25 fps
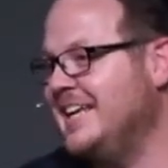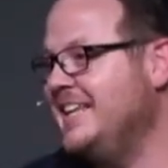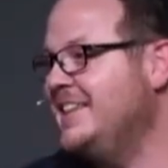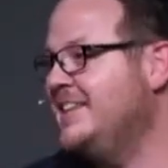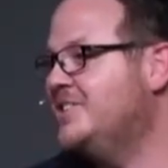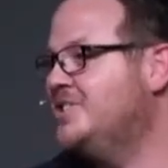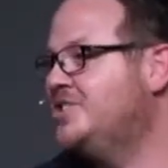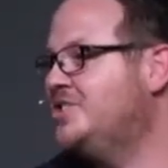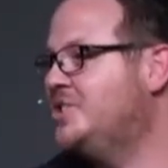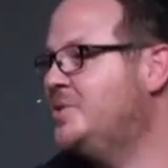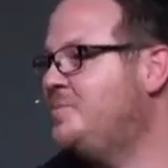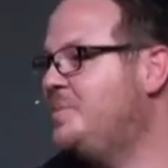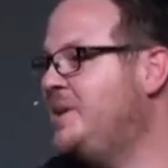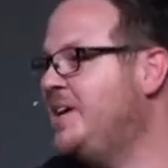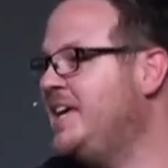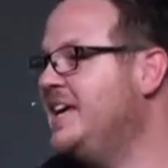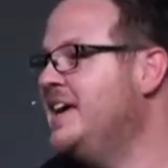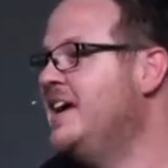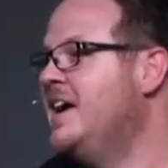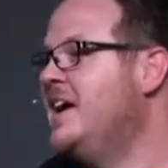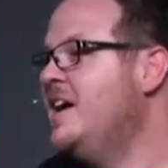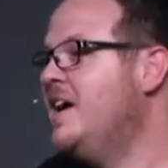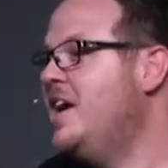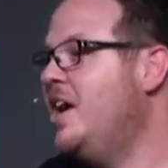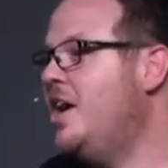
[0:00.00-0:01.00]
There should be
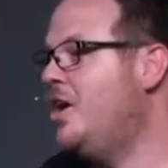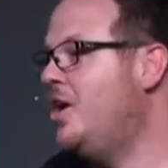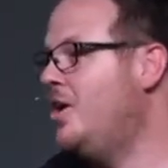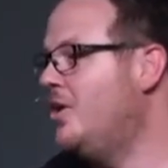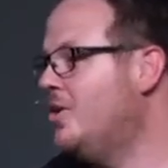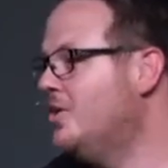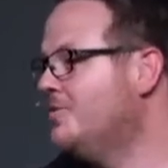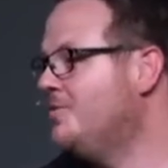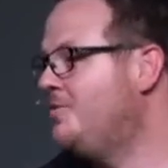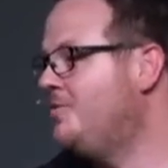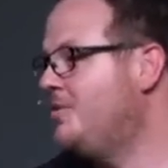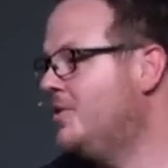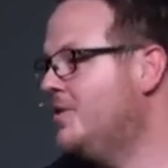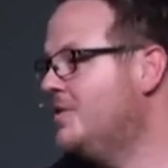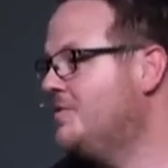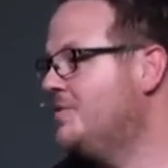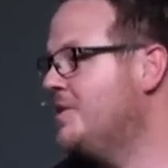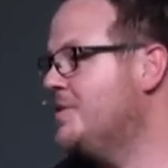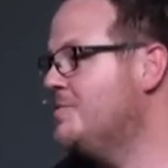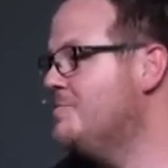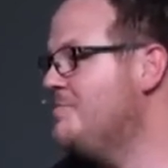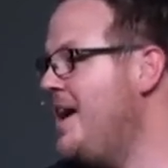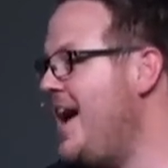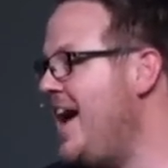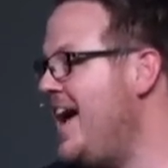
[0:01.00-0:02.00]
a heart full of
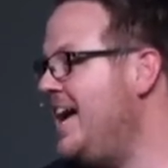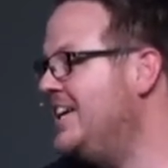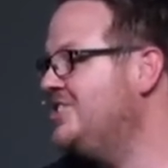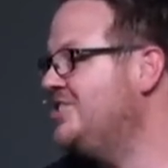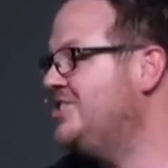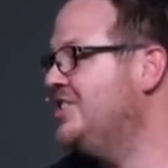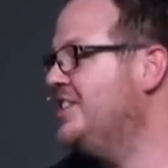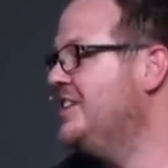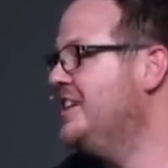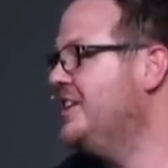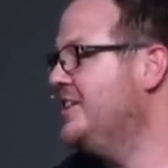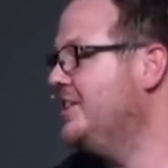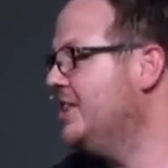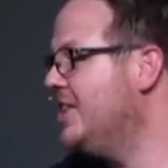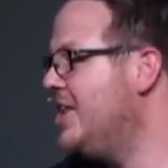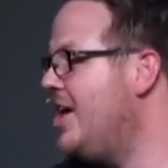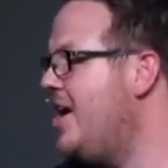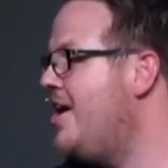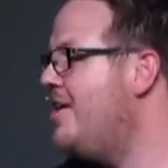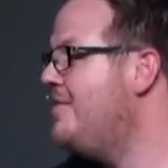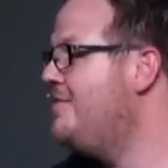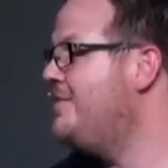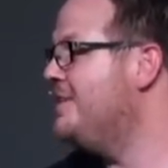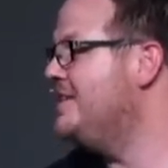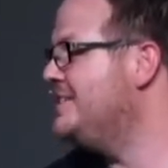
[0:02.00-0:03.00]
compassion and
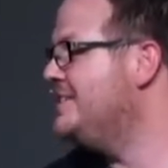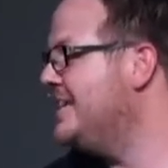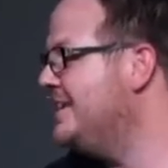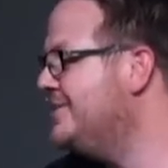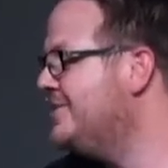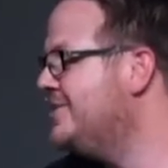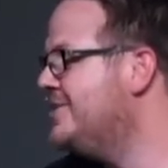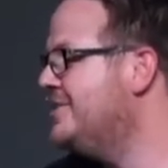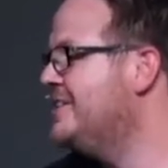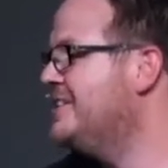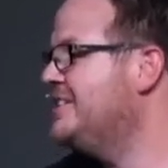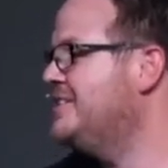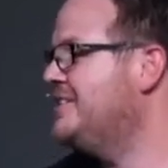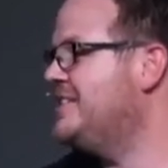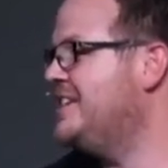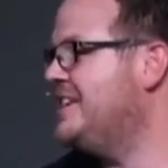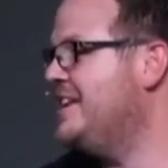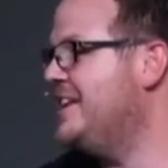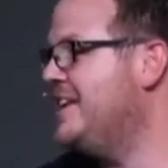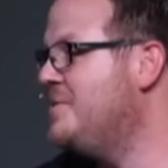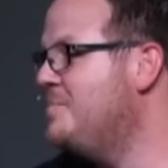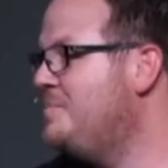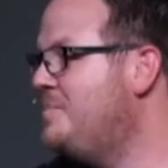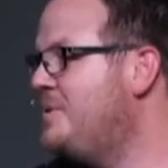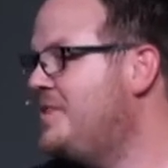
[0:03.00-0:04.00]
love and tenderness and
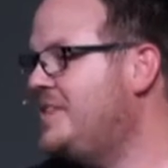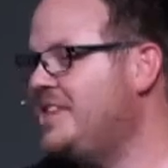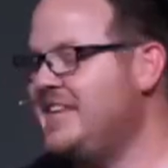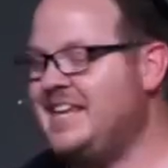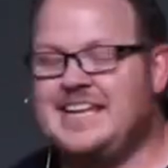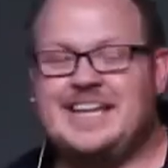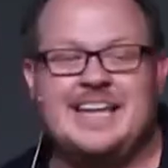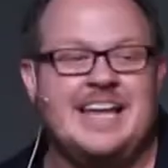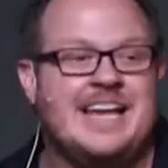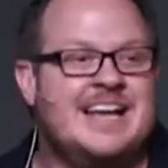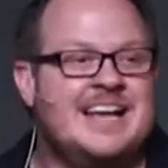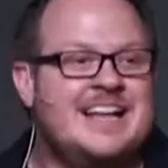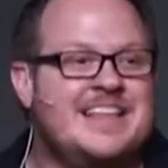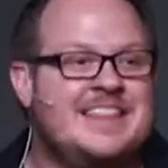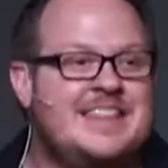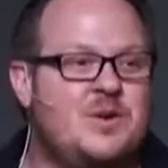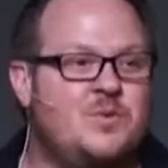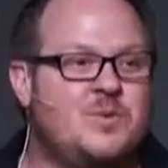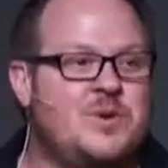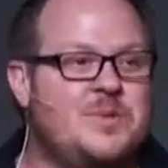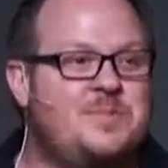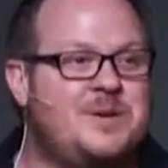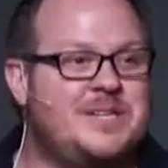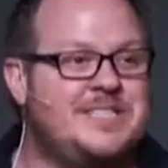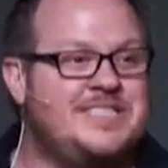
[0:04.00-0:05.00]
empathy that
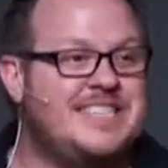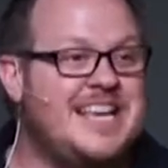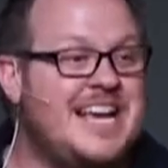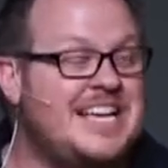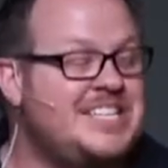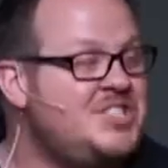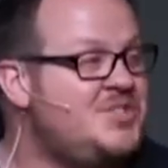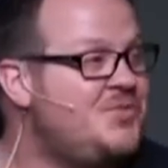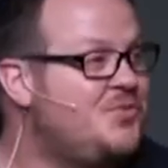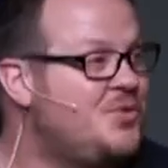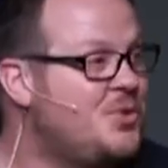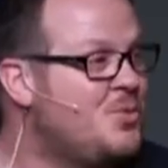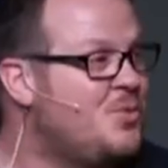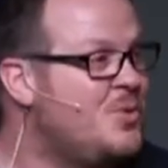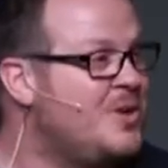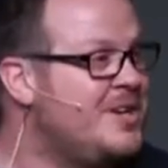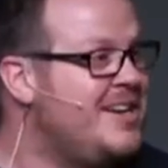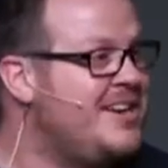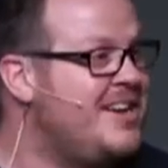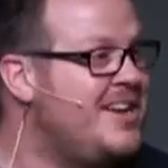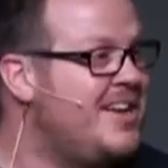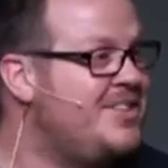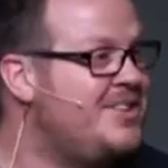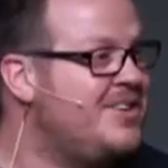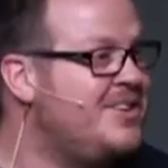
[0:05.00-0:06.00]
we possess for one
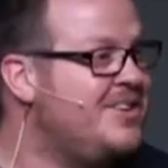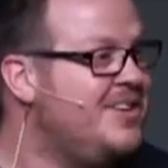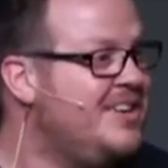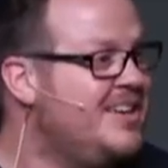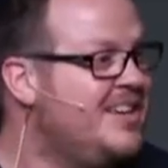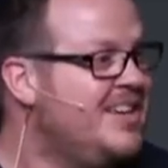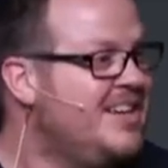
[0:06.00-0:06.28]
another.